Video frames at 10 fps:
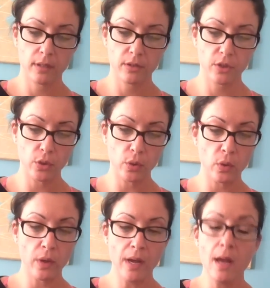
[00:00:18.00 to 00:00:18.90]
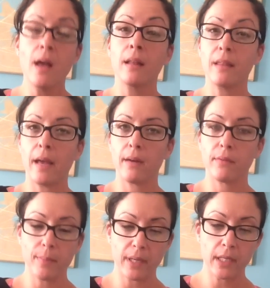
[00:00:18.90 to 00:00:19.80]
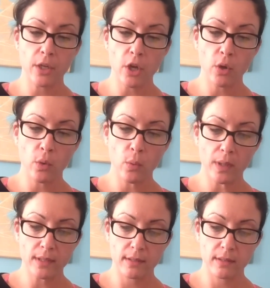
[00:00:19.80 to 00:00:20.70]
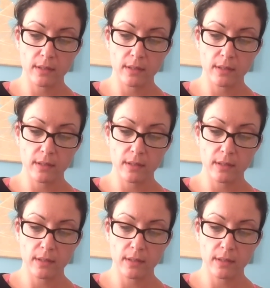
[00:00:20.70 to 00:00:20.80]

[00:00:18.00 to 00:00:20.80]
to let everybody know what